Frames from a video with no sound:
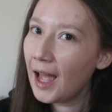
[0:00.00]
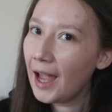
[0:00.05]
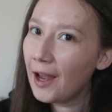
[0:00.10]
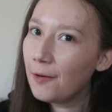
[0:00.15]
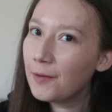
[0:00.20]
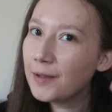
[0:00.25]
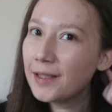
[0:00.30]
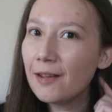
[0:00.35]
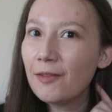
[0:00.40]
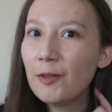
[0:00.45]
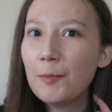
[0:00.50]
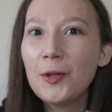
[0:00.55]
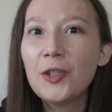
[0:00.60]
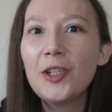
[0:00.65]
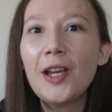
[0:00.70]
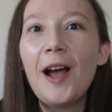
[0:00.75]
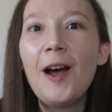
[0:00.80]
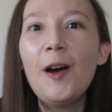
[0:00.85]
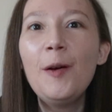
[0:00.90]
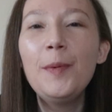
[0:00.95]
I always give them a
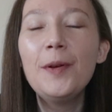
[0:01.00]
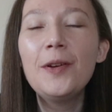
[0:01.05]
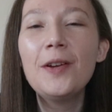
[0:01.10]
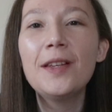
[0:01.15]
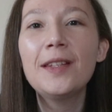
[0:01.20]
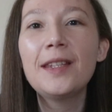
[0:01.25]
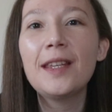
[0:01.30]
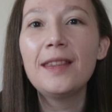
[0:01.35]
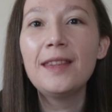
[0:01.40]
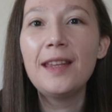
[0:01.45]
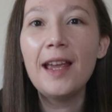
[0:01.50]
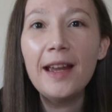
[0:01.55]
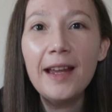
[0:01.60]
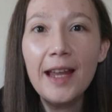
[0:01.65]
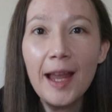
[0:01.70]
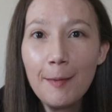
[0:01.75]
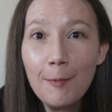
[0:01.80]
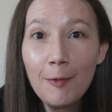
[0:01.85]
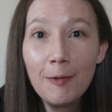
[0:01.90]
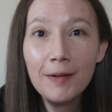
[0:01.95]
shout out because they
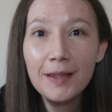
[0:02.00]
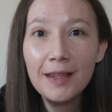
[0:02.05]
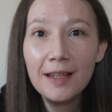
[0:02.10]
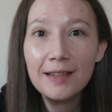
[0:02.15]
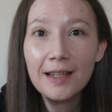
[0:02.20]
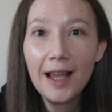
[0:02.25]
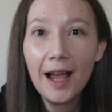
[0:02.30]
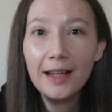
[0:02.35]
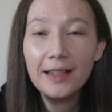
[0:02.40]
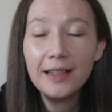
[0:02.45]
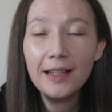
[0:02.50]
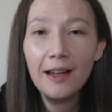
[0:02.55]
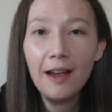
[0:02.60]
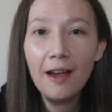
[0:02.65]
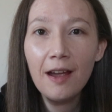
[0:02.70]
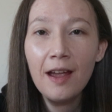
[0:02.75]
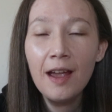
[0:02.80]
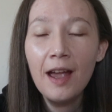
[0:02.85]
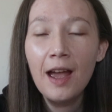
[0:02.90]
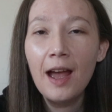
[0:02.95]
came up with this
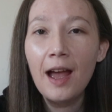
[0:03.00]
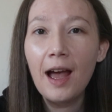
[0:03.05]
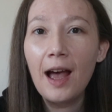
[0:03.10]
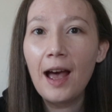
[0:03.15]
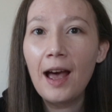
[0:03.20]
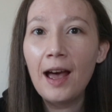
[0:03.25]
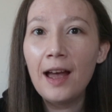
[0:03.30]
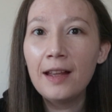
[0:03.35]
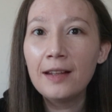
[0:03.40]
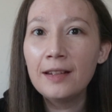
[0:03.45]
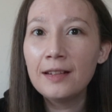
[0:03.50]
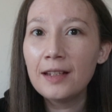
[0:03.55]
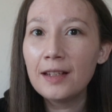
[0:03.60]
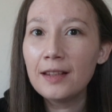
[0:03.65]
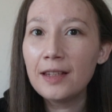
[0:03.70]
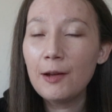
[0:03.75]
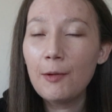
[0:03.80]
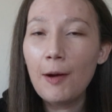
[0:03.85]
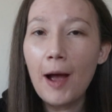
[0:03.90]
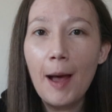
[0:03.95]
idea and
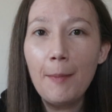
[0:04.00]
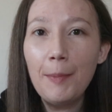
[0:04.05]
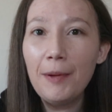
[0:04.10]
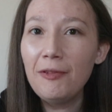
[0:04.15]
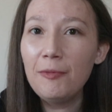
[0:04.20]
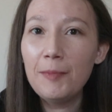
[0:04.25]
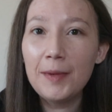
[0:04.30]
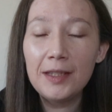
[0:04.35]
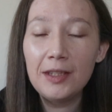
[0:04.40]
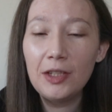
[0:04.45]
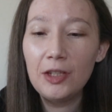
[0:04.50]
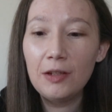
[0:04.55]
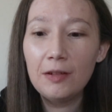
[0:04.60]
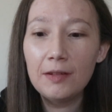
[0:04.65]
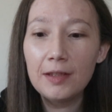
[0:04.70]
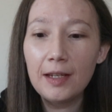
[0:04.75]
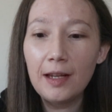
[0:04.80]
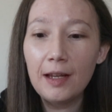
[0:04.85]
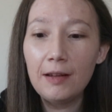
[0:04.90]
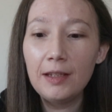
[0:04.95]
they were happy for me to
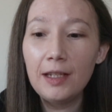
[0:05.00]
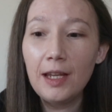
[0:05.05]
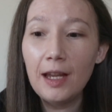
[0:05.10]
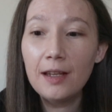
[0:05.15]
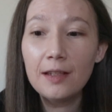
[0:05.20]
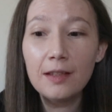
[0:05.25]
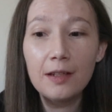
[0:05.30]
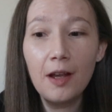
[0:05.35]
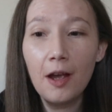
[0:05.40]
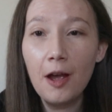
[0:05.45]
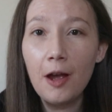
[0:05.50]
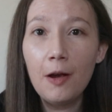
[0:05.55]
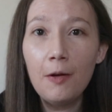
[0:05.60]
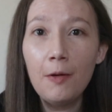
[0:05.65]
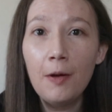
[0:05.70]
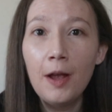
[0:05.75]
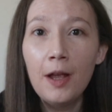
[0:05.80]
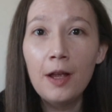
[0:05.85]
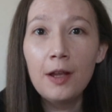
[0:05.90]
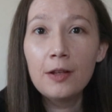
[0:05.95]
use it years
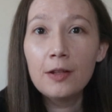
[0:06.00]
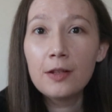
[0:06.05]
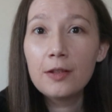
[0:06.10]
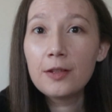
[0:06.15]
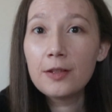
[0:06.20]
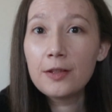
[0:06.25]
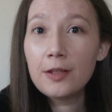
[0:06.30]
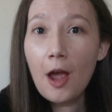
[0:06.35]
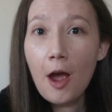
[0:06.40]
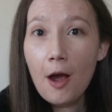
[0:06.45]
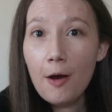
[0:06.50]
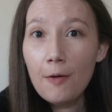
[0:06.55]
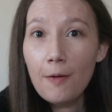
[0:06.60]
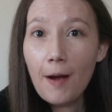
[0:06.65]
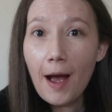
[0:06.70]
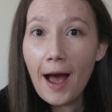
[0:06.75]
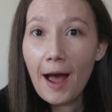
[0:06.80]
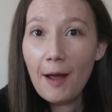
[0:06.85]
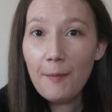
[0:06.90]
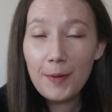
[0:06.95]
ago.
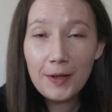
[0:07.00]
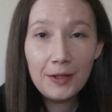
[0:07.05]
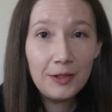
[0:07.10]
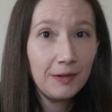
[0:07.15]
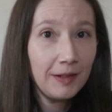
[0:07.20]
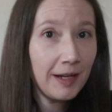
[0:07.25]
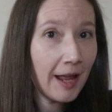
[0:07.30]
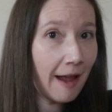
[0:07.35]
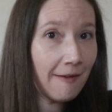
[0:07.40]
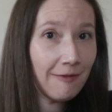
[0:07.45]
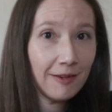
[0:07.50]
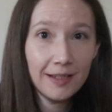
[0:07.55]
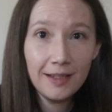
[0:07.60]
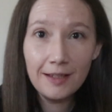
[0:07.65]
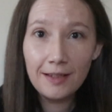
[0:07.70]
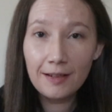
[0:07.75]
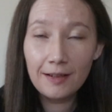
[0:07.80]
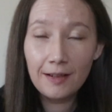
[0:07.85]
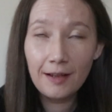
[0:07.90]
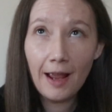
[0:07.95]
So I've been doing
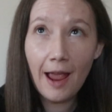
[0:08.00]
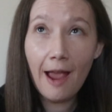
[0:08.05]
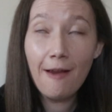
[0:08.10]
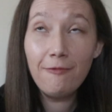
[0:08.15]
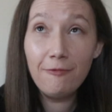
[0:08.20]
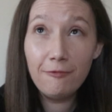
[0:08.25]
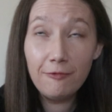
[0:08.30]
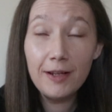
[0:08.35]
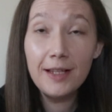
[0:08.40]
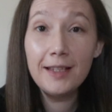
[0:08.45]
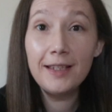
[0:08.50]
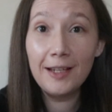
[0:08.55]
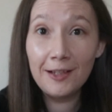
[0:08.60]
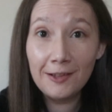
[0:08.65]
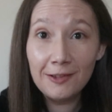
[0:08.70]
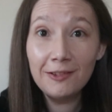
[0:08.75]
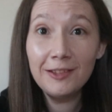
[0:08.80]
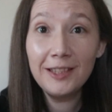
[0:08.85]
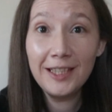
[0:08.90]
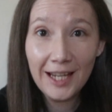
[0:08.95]
it every
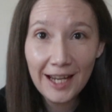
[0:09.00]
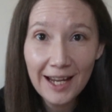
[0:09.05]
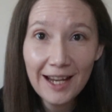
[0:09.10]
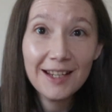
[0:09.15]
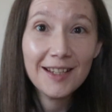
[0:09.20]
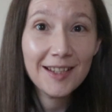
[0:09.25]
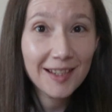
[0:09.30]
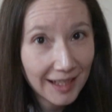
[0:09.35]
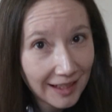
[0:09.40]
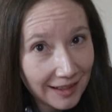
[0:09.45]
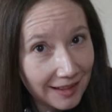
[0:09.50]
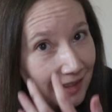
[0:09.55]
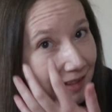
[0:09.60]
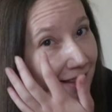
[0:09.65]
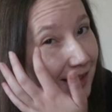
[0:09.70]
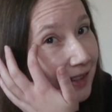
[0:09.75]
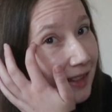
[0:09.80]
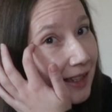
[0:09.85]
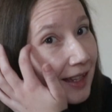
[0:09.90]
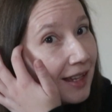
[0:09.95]
single year
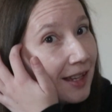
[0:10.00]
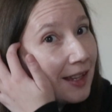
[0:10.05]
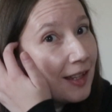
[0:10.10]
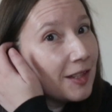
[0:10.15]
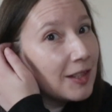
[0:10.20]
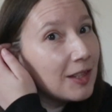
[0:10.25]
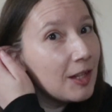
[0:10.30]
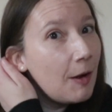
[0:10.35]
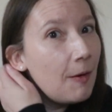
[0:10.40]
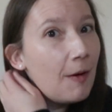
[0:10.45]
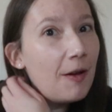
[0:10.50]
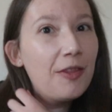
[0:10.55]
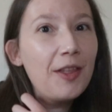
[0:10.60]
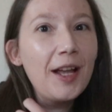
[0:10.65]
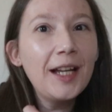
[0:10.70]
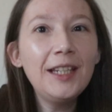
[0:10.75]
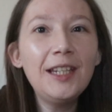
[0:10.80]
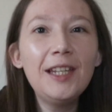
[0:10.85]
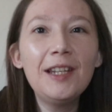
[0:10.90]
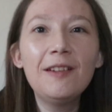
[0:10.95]
since. So
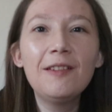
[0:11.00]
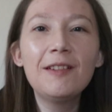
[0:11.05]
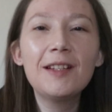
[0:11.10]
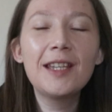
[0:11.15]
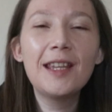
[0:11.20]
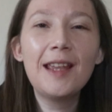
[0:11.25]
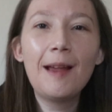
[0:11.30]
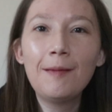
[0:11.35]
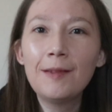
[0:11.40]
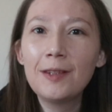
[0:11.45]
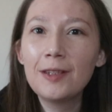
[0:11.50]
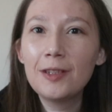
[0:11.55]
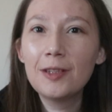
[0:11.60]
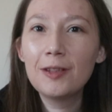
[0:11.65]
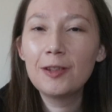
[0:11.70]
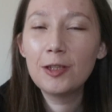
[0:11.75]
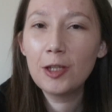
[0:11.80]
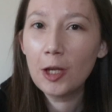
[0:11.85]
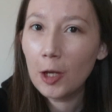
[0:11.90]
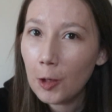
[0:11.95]
thank you to them
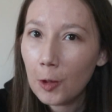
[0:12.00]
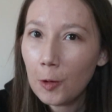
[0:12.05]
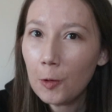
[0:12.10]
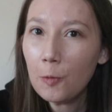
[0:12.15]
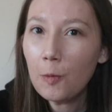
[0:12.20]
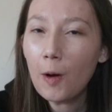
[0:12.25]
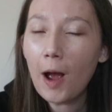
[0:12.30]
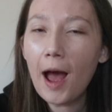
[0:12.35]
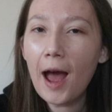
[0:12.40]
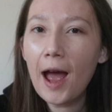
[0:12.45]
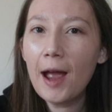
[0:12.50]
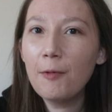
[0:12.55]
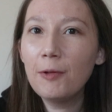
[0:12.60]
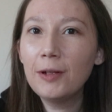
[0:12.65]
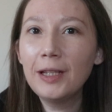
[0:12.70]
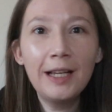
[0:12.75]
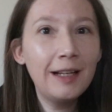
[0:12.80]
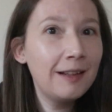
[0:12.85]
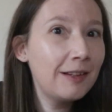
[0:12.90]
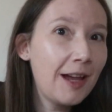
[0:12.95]
too. I
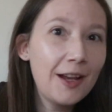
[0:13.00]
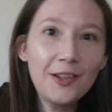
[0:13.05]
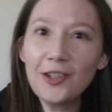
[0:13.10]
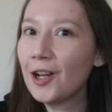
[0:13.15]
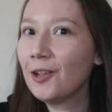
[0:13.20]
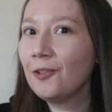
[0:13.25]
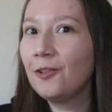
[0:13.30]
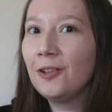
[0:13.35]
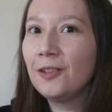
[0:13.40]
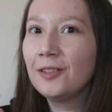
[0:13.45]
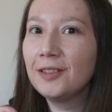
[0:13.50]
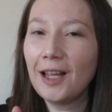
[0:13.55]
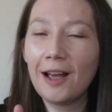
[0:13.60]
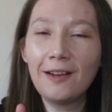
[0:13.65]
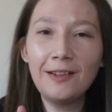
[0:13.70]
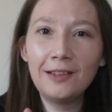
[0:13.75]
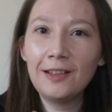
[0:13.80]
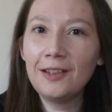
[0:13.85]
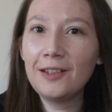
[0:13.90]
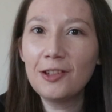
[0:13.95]
will link their channel
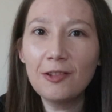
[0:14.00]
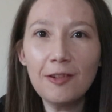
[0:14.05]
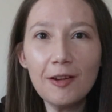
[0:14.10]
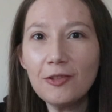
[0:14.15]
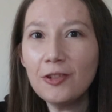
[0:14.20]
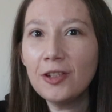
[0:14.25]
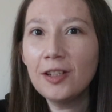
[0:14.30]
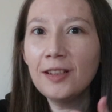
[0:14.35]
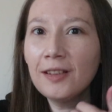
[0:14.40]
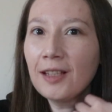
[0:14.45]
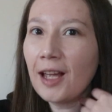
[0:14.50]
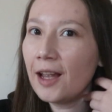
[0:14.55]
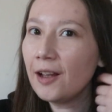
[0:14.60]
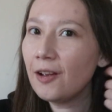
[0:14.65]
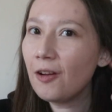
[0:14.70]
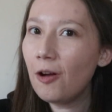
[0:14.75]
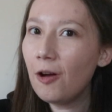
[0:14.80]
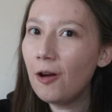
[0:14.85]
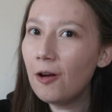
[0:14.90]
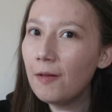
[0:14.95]
down in the description
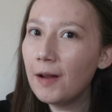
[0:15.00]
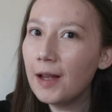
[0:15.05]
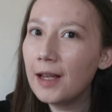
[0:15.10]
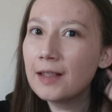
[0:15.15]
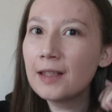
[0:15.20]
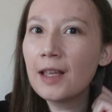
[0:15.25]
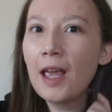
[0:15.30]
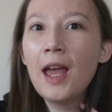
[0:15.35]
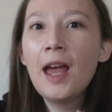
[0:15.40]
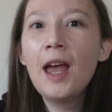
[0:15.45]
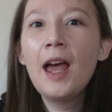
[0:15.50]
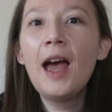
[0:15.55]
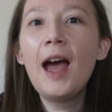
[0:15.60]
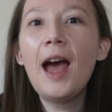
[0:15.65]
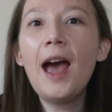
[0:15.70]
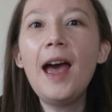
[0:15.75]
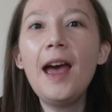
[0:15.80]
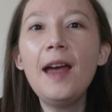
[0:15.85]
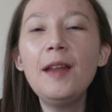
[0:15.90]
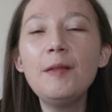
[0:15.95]
like always,
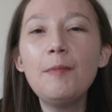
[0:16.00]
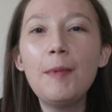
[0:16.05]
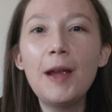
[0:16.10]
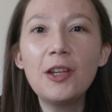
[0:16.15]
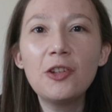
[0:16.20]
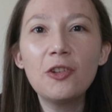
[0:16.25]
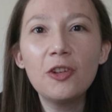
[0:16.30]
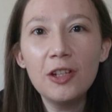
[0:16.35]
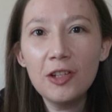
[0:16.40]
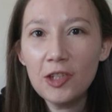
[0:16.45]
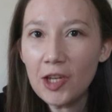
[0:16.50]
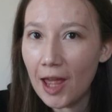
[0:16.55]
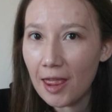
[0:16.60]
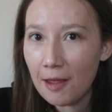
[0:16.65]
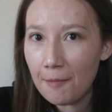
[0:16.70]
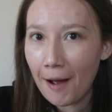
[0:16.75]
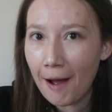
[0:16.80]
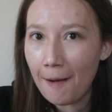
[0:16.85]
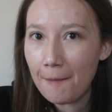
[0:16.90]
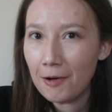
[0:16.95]
and make sure you check
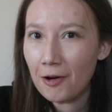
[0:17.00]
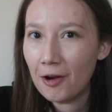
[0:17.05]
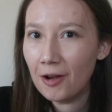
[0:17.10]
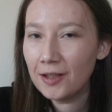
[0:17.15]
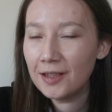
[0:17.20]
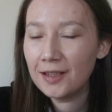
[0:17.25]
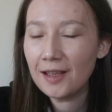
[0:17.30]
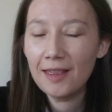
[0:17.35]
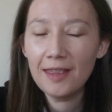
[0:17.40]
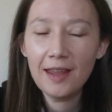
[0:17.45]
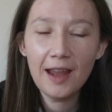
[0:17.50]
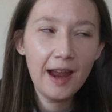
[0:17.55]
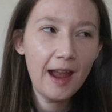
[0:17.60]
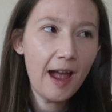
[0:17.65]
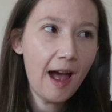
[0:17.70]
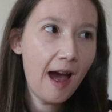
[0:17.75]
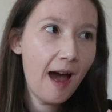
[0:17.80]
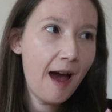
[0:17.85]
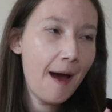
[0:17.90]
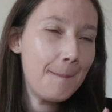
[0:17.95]
them out because they
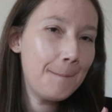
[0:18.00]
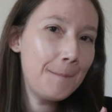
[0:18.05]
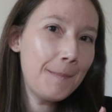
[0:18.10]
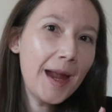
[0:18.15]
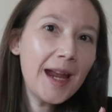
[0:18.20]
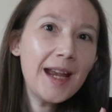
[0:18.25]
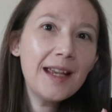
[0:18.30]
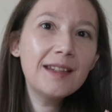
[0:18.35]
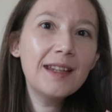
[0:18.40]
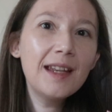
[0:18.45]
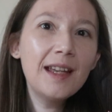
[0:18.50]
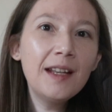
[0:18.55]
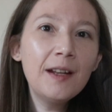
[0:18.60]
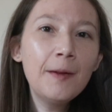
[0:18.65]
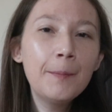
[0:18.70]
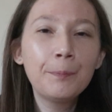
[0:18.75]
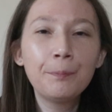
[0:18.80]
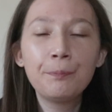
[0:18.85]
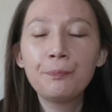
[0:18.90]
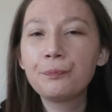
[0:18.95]
are amazing.